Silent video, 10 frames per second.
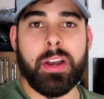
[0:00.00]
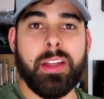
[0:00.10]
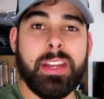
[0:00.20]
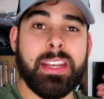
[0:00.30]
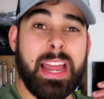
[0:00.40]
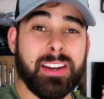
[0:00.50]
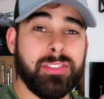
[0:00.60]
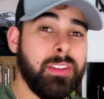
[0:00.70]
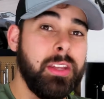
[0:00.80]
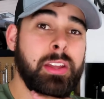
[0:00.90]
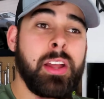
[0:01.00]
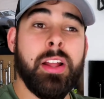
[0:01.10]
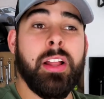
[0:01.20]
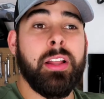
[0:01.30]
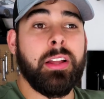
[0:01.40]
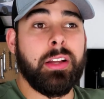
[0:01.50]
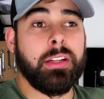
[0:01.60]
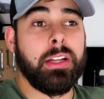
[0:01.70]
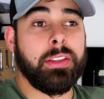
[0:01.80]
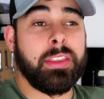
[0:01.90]
around, and actually
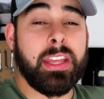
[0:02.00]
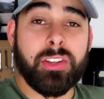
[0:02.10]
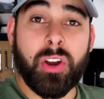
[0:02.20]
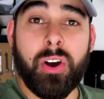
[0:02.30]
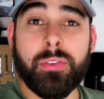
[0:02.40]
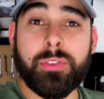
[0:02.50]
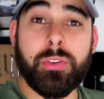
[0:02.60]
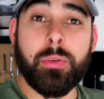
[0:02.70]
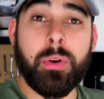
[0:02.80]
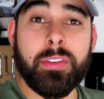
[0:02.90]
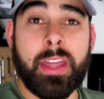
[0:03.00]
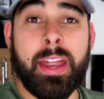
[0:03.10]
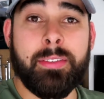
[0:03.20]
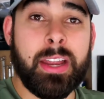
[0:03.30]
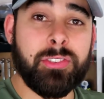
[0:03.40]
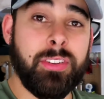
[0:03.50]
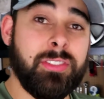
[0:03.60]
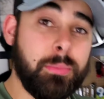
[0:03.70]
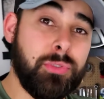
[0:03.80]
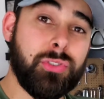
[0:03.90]
thank y'all to the ones that have actually
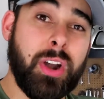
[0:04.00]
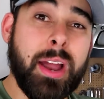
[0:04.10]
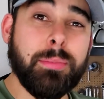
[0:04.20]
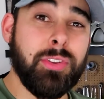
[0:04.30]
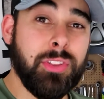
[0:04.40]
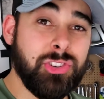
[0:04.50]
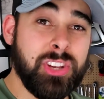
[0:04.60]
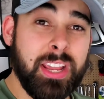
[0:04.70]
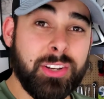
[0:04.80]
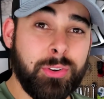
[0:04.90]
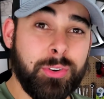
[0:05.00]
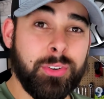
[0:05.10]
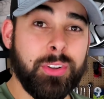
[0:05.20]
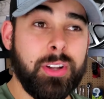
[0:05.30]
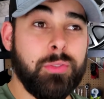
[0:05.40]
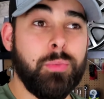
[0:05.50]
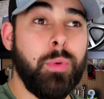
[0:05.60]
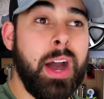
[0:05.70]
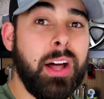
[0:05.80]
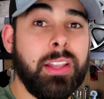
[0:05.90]
subscribed to the channel
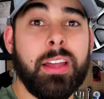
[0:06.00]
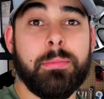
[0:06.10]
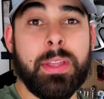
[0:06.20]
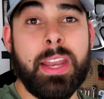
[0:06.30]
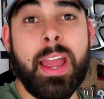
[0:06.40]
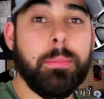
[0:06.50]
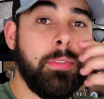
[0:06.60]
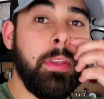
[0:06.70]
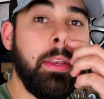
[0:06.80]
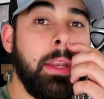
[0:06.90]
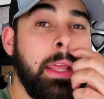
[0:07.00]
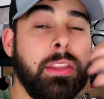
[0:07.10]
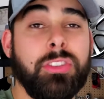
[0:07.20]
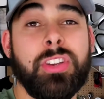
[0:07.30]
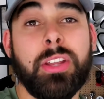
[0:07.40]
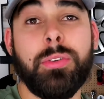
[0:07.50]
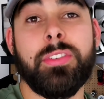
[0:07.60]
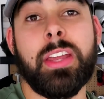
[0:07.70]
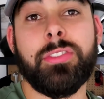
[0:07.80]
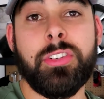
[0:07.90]
while I've been absent, and the channel
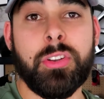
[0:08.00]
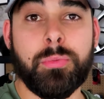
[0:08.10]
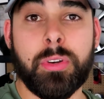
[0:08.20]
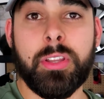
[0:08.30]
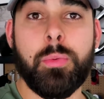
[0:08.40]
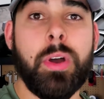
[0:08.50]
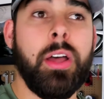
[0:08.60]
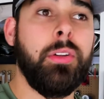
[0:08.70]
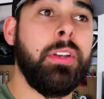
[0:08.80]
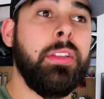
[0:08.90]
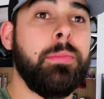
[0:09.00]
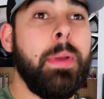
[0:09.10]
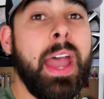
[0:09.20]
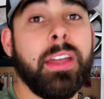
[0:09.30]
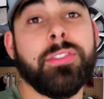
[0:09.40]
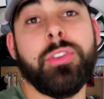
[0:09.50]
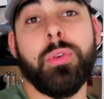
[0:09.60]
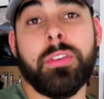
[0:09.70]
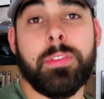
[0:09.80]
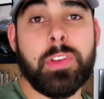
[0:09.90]
has actually done really well and has passed
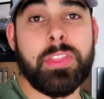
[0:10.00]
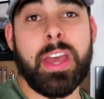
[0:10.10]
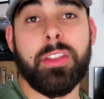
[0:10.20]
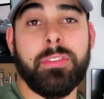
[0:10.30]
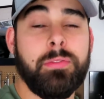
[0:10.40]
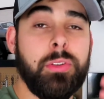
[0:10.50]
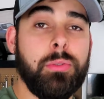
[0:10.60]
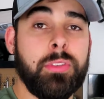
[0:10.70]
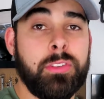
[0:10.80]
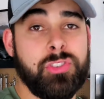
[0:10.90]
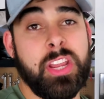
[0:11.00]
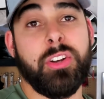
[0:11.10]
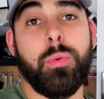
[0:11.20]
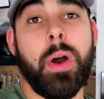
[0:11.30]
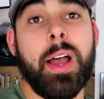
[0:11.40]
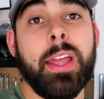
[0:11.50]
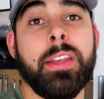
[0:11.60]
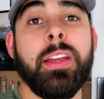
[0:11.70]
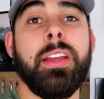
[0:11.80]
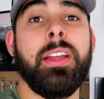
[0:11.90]
250,000 views channel
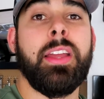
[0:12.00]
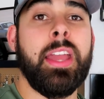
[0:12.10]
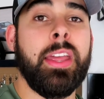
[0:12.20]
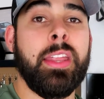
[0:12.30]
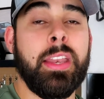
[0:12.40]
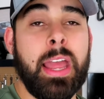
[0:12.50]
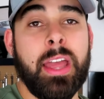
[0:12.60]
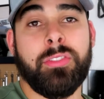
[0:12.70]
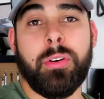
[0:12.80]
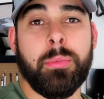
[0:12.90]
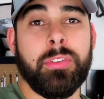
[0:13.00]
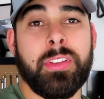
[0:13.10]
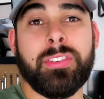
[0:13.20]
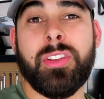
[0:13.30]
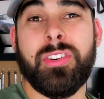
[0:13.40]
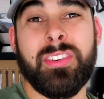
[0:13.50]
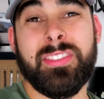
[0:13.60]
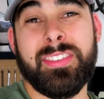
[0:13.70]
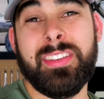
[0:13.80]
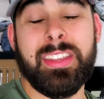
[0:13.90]
wide and has almost
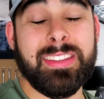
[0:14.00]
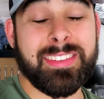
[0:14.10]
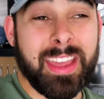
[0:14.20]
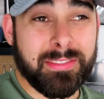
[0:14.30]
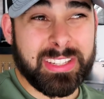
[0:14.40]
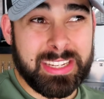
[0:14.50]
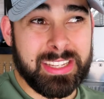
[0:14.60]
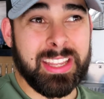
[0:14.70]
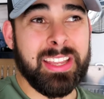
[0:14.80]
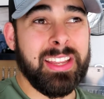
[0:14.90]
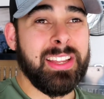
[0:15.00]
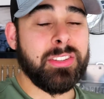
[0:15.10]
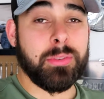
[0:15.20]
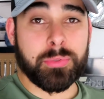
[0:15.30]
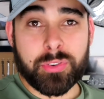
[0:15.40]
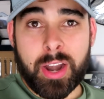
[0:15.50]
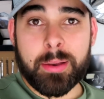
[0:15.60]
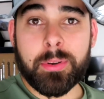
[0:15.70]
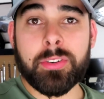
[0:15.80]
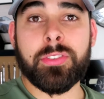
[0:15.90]
670
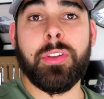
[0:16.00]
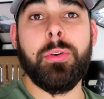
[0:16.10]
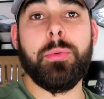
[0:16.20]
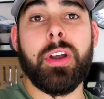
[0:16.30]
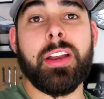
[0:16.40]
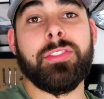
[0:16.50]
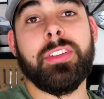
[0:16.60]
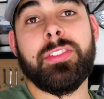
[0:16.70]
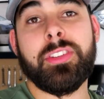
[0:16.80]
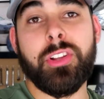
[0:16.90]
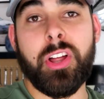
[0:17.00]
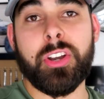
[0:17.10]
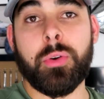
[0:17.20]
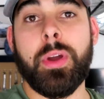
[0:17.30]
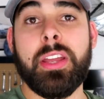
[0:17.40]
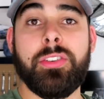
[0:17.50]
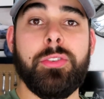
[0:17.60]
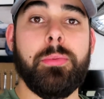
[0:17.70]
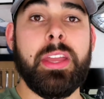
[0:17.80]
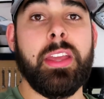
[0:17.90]
subscribers. So we're actually still on our way
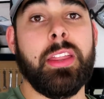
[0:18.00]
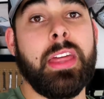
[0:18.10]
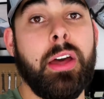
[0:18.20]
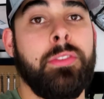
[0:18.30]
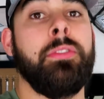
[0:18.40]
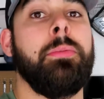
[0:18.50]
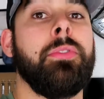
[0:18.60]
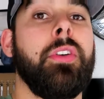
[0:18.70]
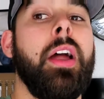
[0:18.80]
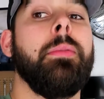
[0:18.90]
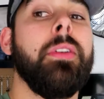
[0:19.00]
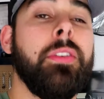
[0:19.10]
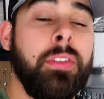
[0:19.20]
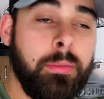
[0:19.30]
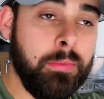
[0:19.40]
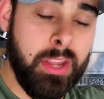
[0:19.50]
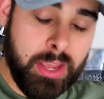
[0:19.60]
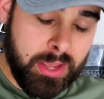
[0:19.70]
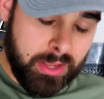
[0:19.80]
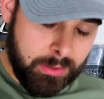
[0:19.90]
to making 1,000 subscribers and
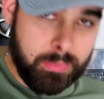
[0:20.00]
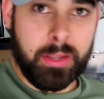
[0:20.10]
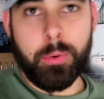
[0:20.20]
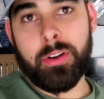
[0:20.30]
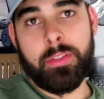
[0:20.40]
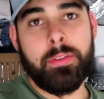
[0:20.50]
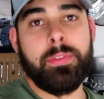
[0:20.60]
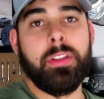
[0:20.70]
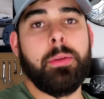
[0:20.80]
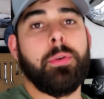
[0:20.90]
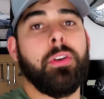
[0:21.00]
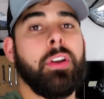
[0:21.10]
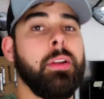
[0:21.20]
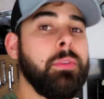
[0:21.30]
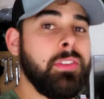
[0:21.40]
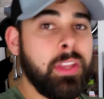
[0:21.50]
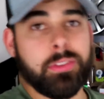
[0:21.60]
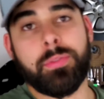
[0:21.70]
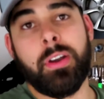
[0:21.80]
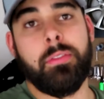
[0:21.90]
being part of the affiliate program, which
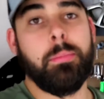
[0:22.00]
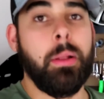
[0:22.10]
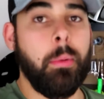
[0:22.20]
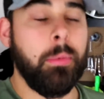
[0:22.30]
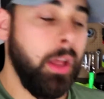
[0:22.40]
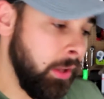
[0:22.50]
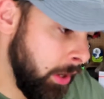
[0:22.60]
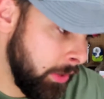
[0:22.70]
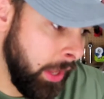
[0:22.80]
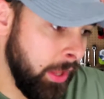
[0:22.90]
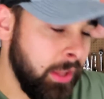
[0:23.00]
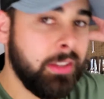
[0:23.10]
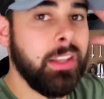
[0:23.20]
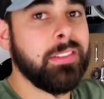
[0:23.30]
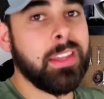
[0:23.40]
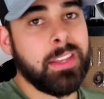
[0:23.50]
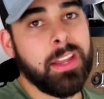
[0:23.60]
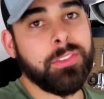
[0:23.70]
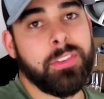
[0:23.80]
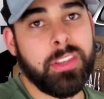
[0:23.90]
takes forever, blah, blah, blah. Okay, let's get
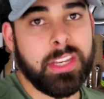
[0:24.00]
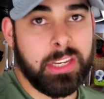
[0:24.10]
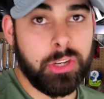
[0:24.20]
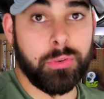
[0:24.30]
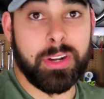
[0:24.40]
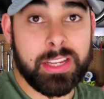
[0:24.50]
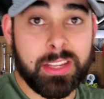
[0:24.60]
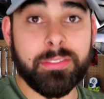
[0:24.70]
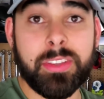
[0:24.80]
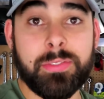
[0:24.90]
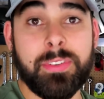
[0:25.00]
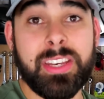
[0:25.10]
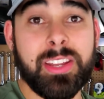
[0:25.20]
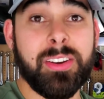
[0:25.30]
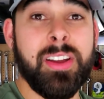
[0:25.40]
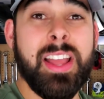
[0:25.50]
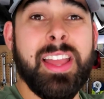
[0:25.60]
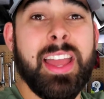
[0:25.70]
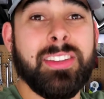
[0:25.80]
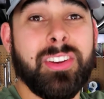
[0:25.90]
down to the nitty gritty of this video
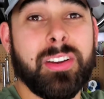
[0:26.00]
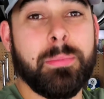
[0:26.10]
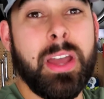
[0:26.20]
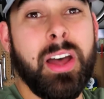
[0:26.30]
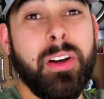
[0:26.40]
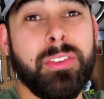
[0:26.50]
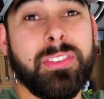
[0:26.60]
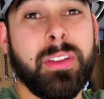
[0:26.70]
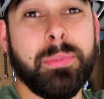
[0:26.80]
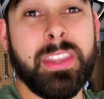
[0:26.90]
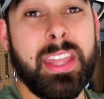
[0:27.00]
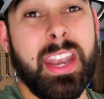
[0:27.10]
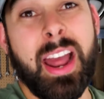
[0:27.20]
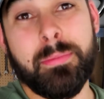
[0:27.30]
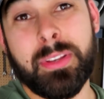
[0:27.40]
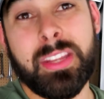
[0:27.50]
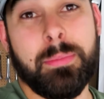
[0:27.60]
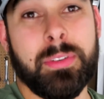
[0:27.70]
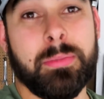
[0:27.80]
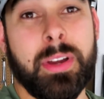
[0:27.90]
and talk about something that I've been
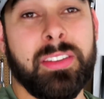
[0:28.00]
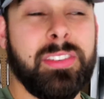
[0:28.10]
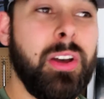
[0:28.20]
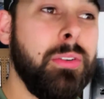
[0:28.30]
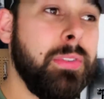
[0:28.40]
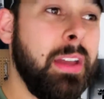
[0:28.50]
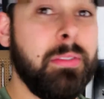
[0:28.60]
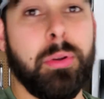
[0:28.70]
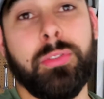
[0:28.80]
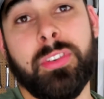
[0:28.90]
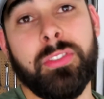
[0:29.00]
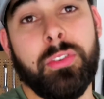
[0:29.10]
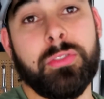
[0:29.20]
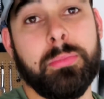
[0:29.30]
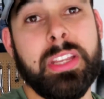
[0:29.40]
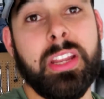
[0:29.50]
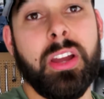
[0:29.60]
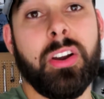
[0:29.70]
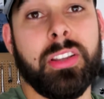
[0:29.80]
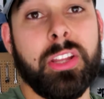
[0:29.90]
keeping to myself, haven't posted on social media
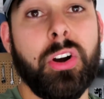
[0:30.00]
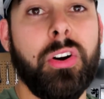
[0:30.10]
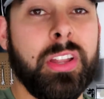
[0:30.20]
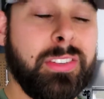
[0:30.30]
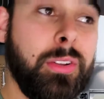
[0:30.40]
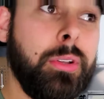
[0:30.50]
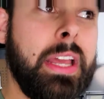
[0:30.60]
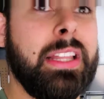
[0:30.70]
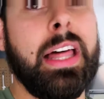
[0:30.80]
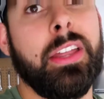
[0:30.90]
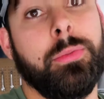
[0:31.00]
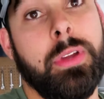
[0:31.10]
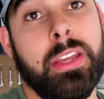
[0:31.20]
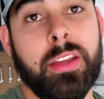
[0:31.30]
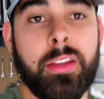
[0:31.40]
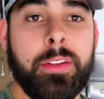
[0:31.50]
hardly at all until like last week.